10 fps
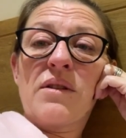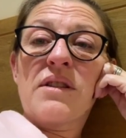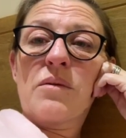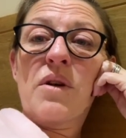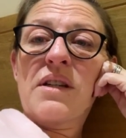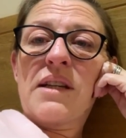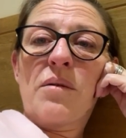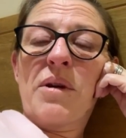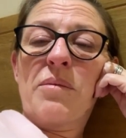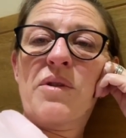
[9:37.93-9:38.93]
This is why I tell
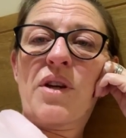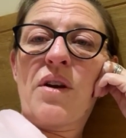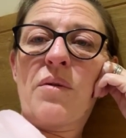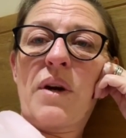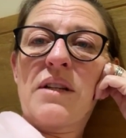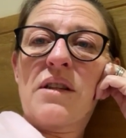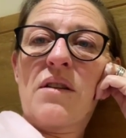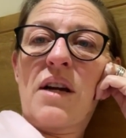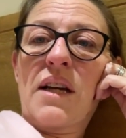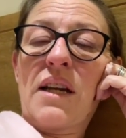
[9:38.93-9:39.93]
people to go away, so
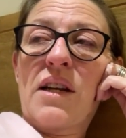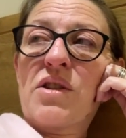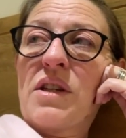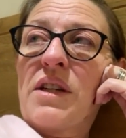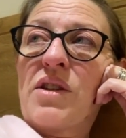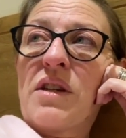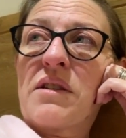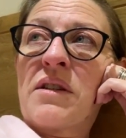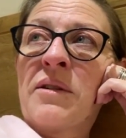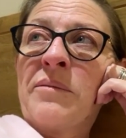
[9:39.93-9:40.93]
that I can actually
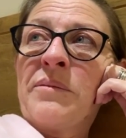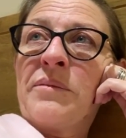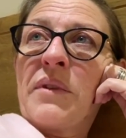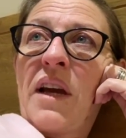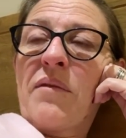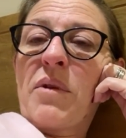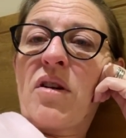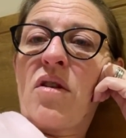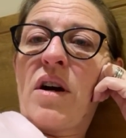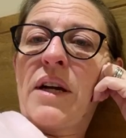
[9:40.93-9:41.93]
just have my
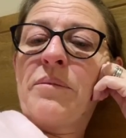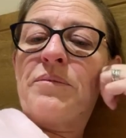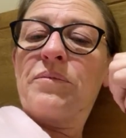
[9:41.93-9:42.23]
cry,